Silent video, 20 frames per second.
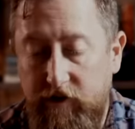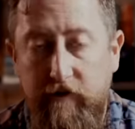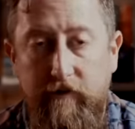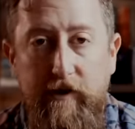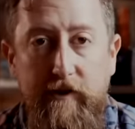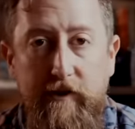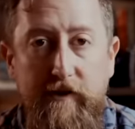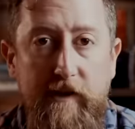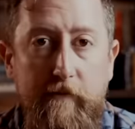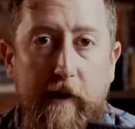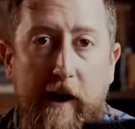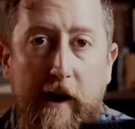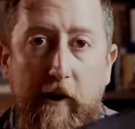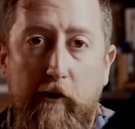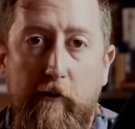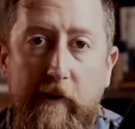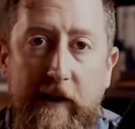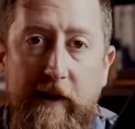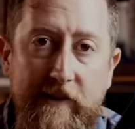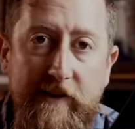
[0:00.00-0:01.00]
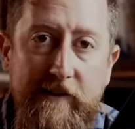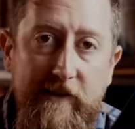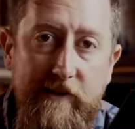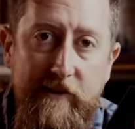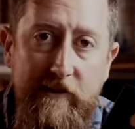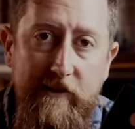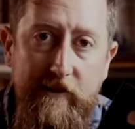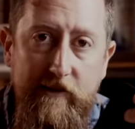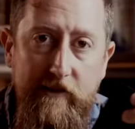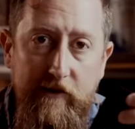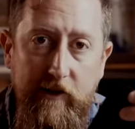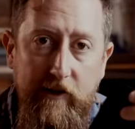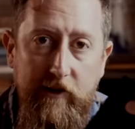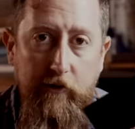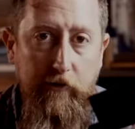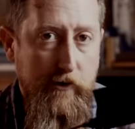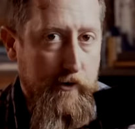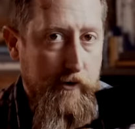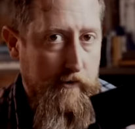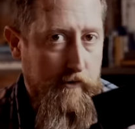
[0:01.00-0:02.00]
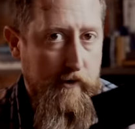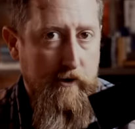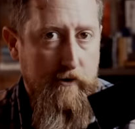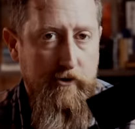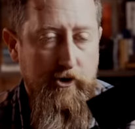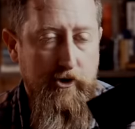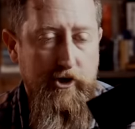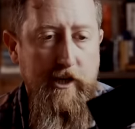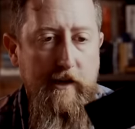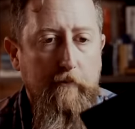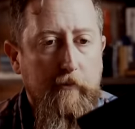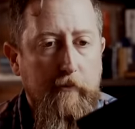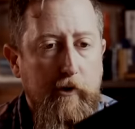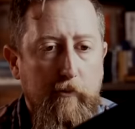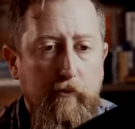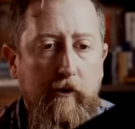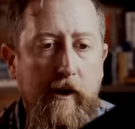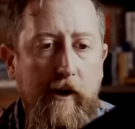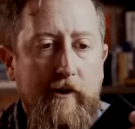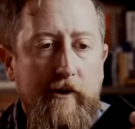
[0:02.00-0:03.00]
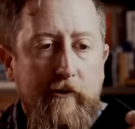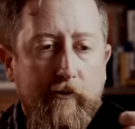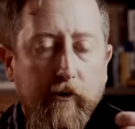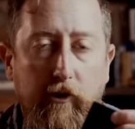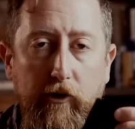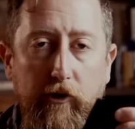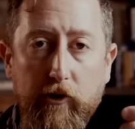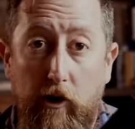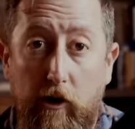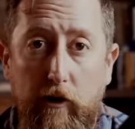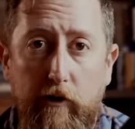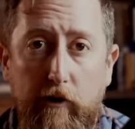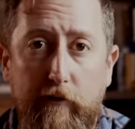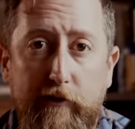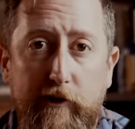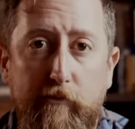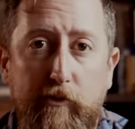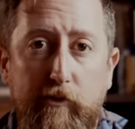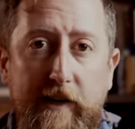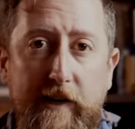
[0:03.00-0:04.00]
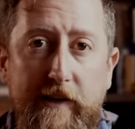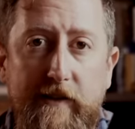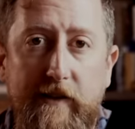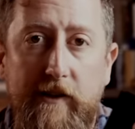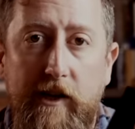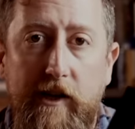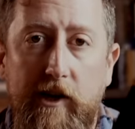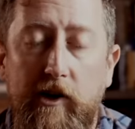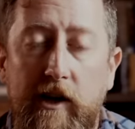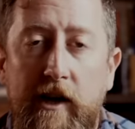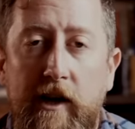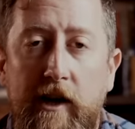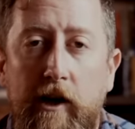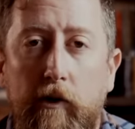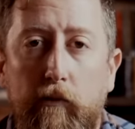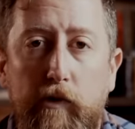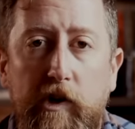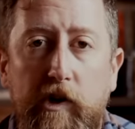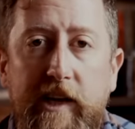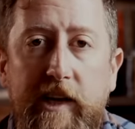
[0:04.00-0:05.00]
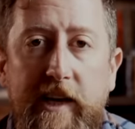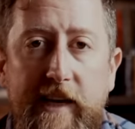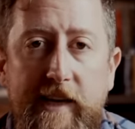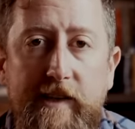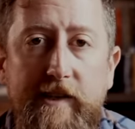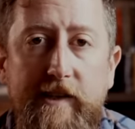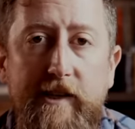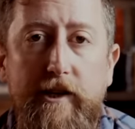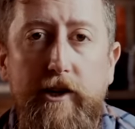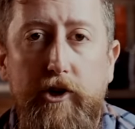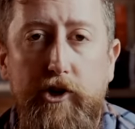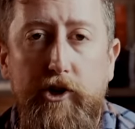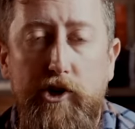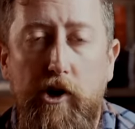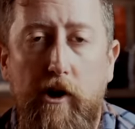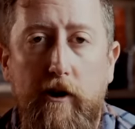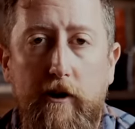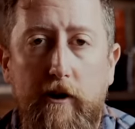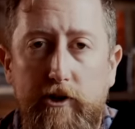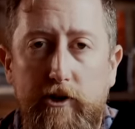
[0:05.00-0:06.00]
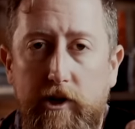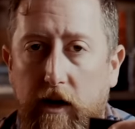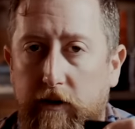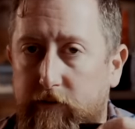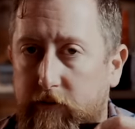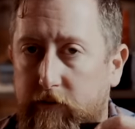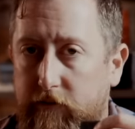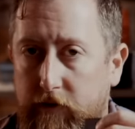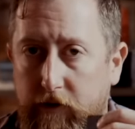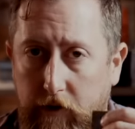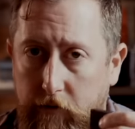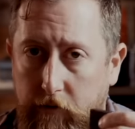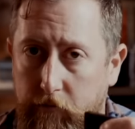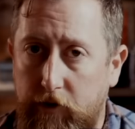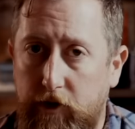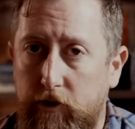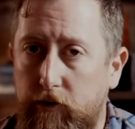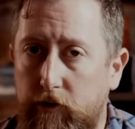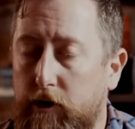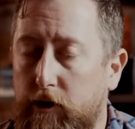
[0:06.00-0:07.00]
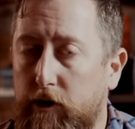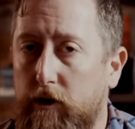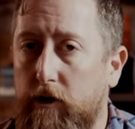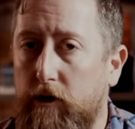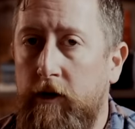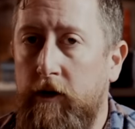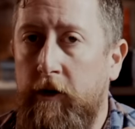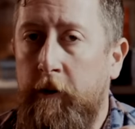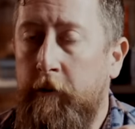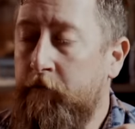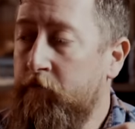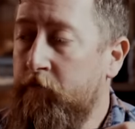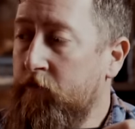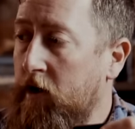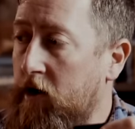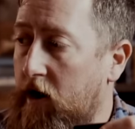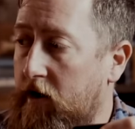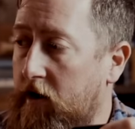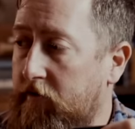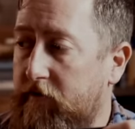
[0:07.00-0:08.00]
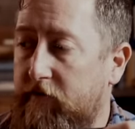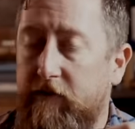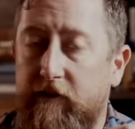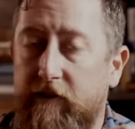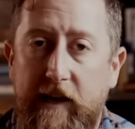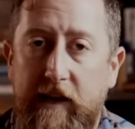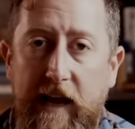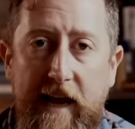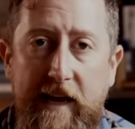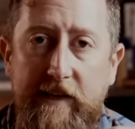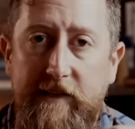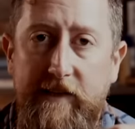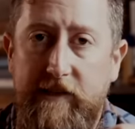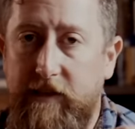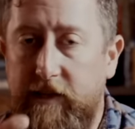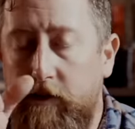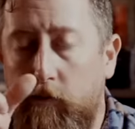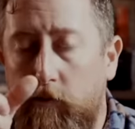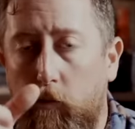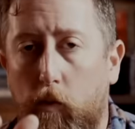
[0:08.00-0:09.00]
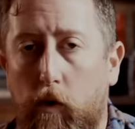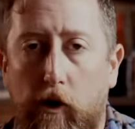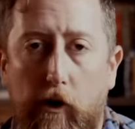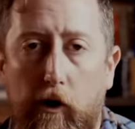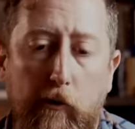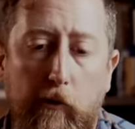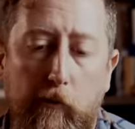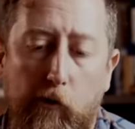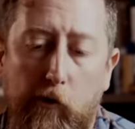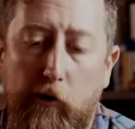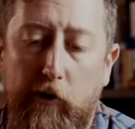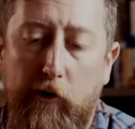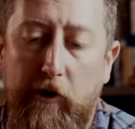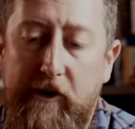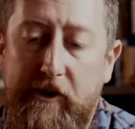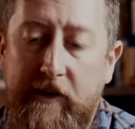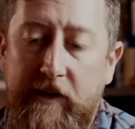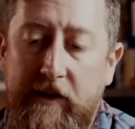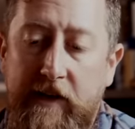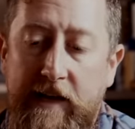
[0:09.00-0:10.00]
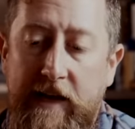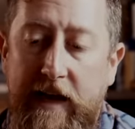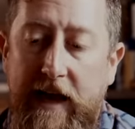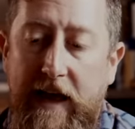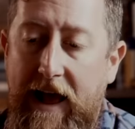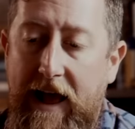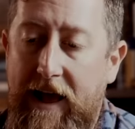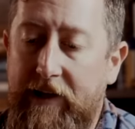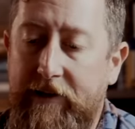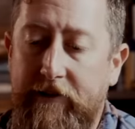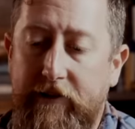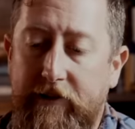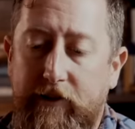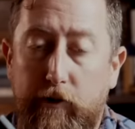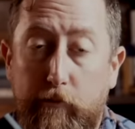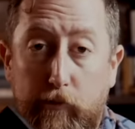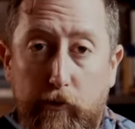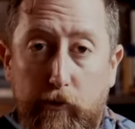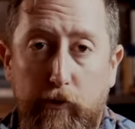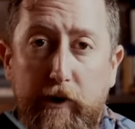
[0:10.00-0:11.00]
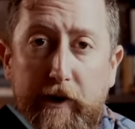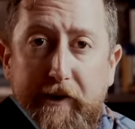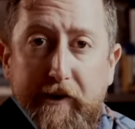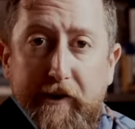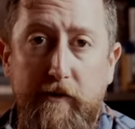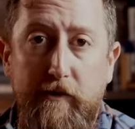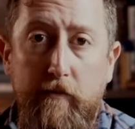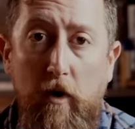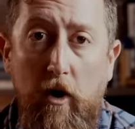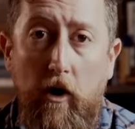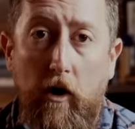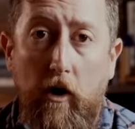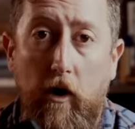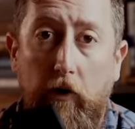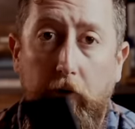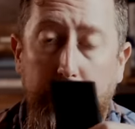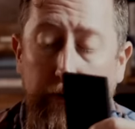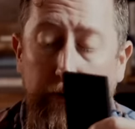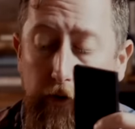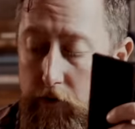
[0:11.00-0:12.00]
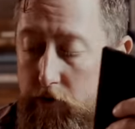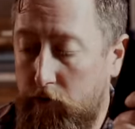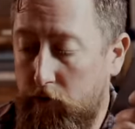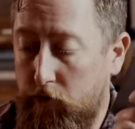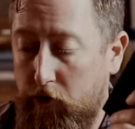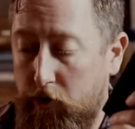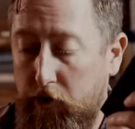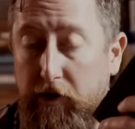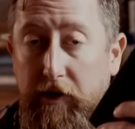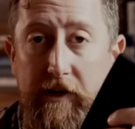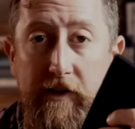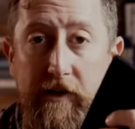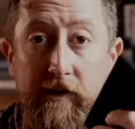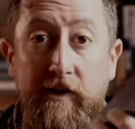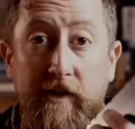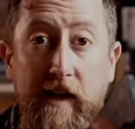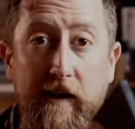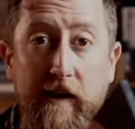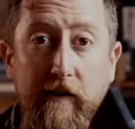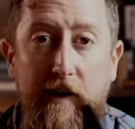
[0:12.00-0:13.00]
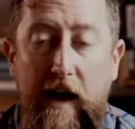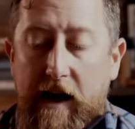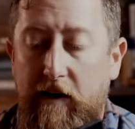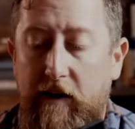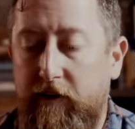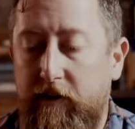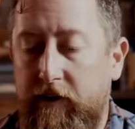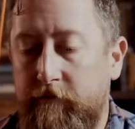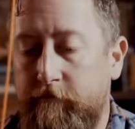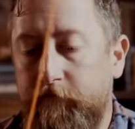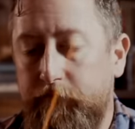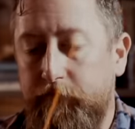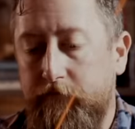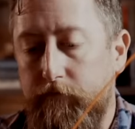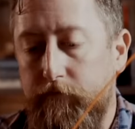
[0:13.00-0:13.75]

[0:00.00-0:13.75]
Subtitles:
of using power banks is, you know, they're cheap, they're plentiful, they're all over the place, and they're really easy to charge off of a computer, off of an AC wall wart, and they're pretty small. So you could, instead of having